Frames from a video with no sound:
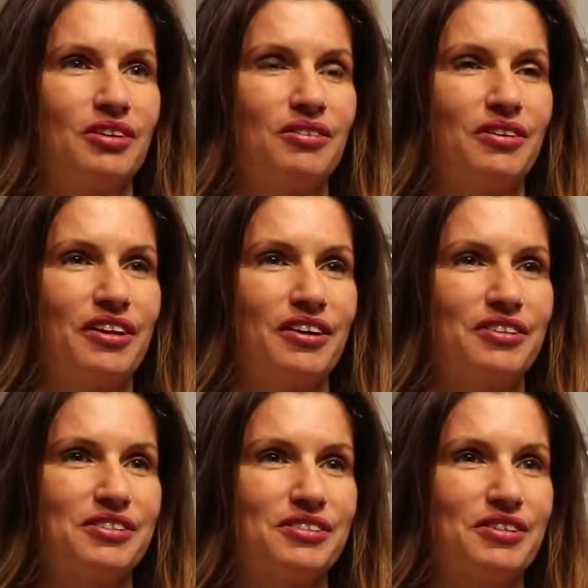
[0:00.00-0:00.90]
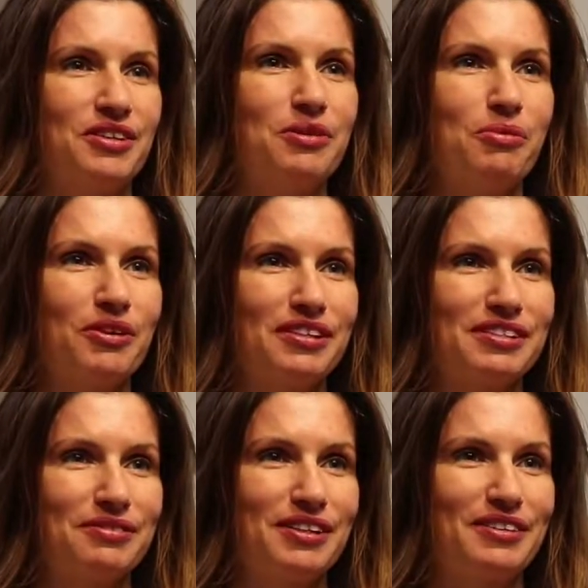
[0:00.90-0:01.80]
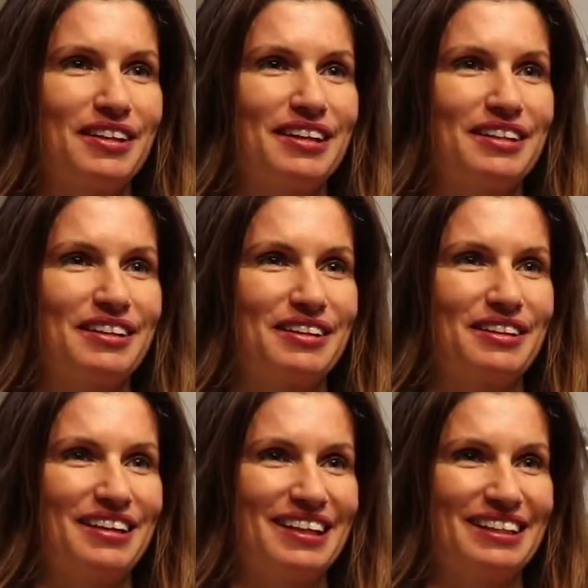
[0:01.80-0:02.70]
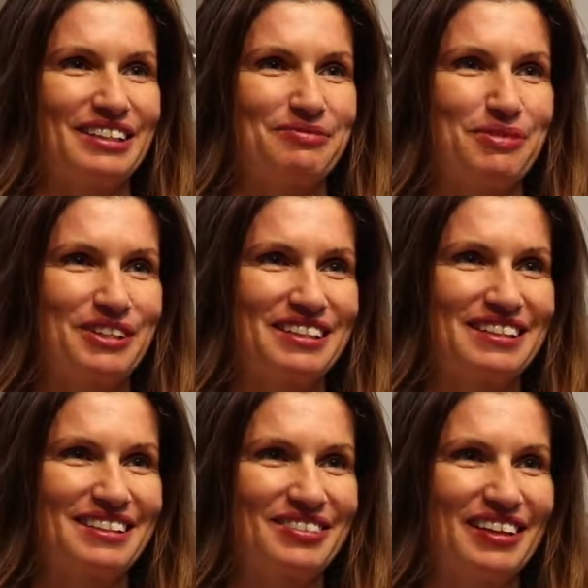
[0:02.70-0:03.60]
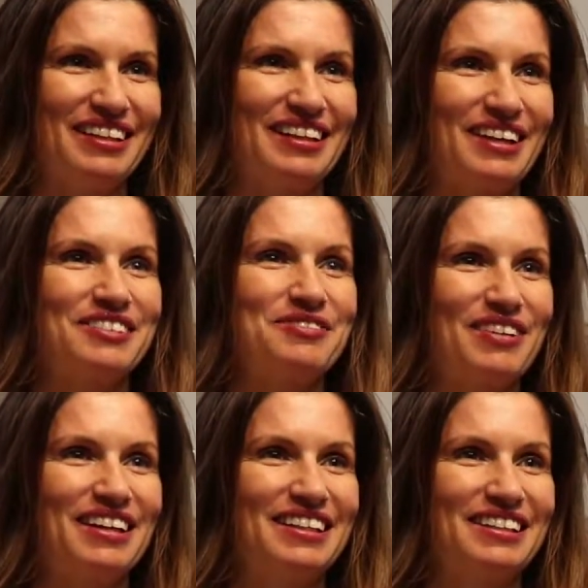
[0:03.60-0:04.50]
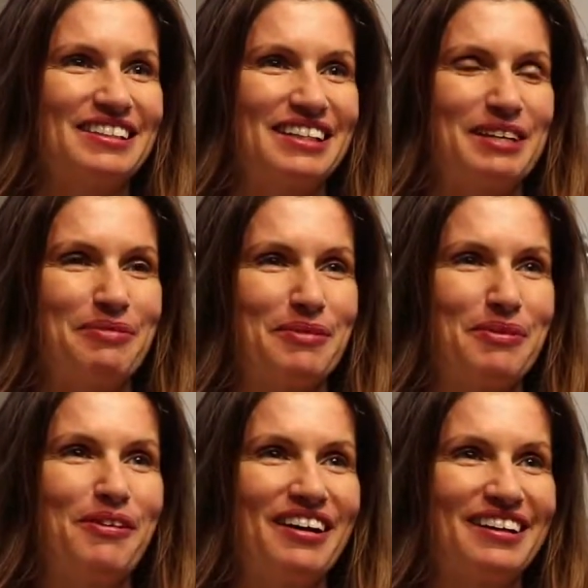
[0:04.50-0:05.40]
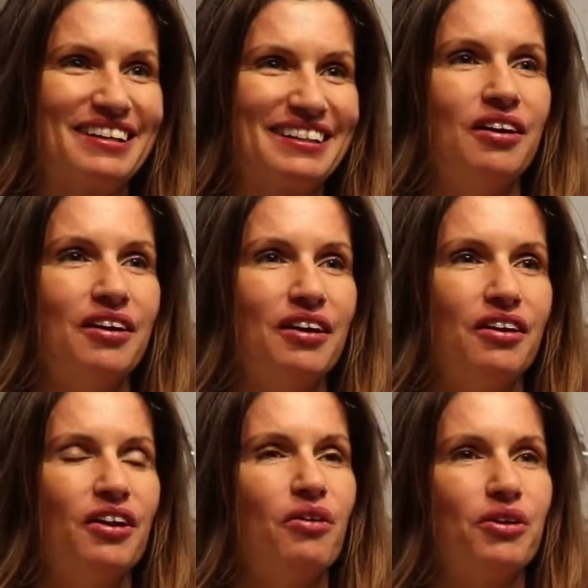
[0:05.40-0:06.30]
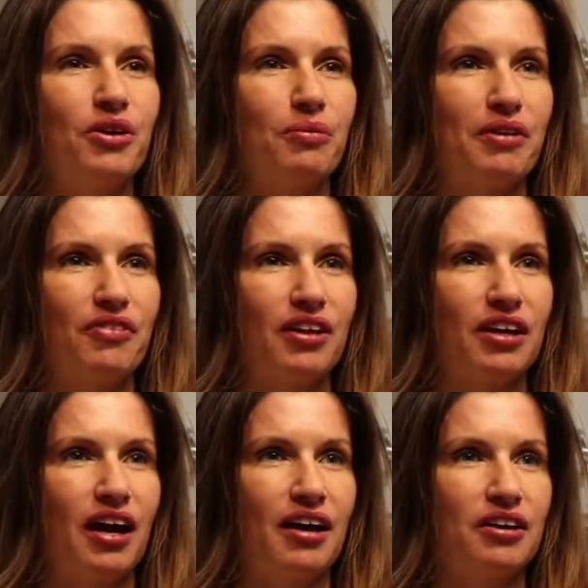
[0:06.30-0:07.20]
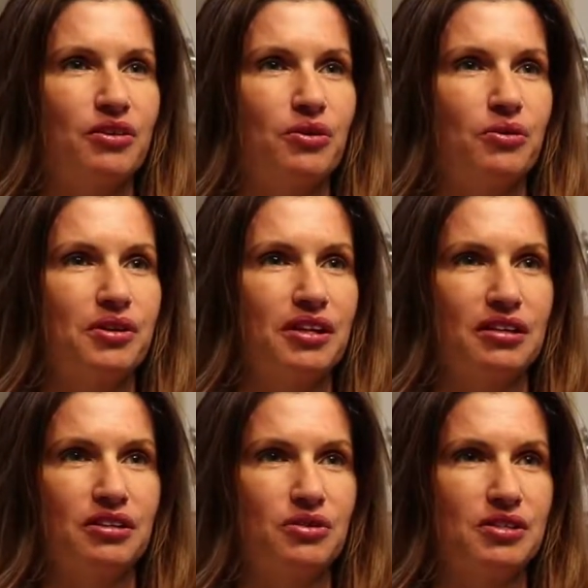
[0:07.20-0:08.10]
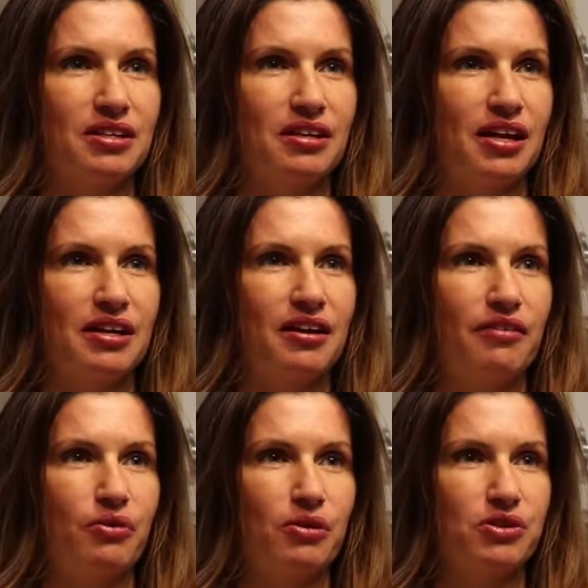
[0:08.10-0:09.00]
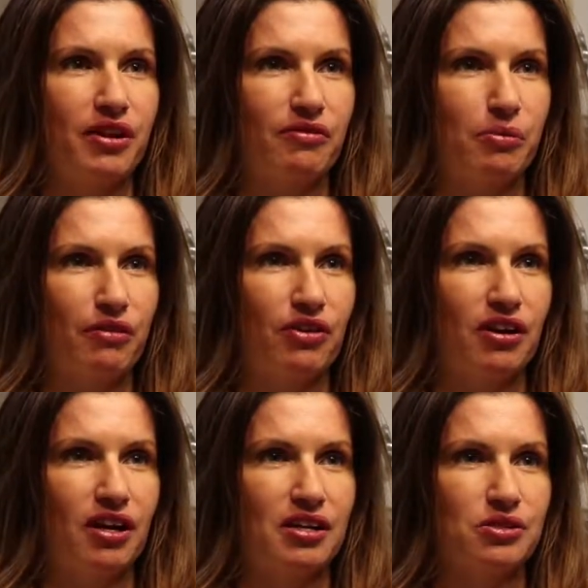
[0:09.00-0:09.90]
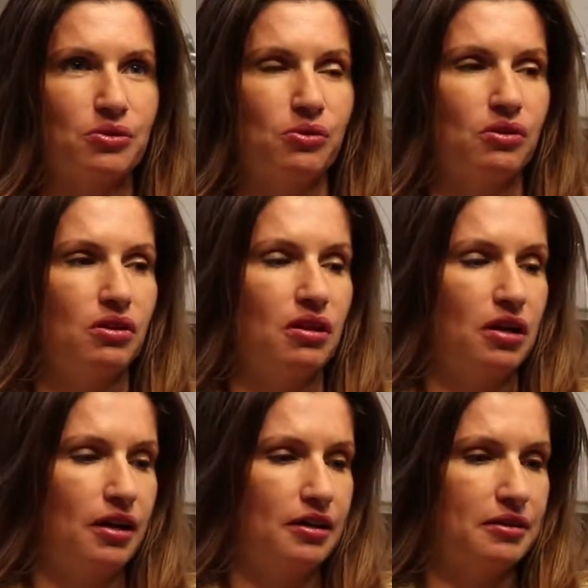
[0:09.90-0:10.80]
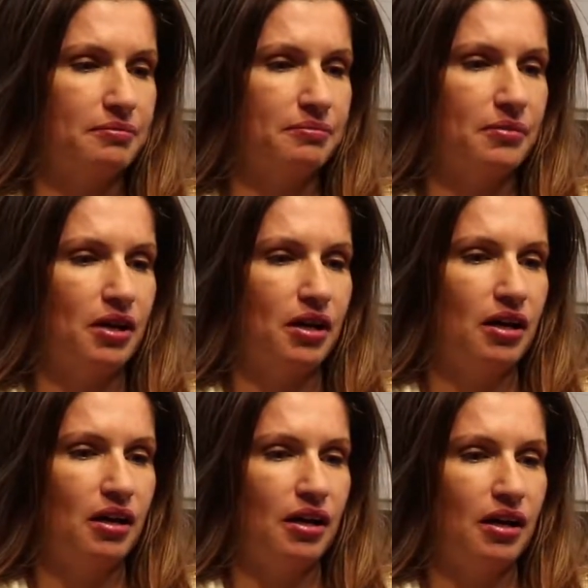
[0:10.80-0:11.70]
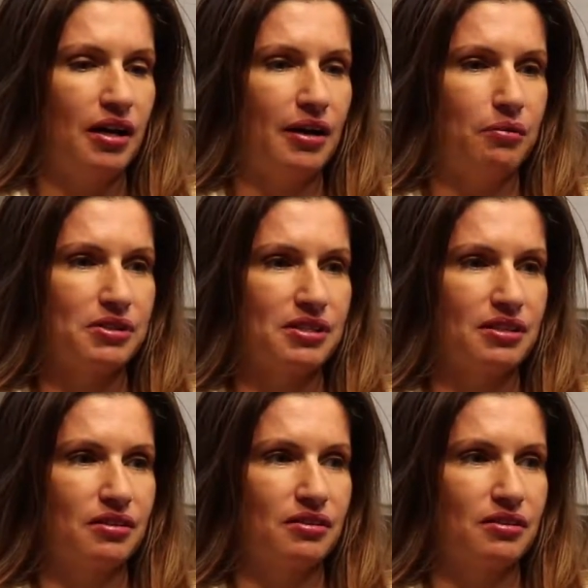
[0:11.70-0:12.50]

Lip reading: Well, there's no boys. We don't like the idea of boys, right? That was my idea, is to keep them away. No, you know my feeling. I didn't ever want you to have a boyfriend in high school. I wasn't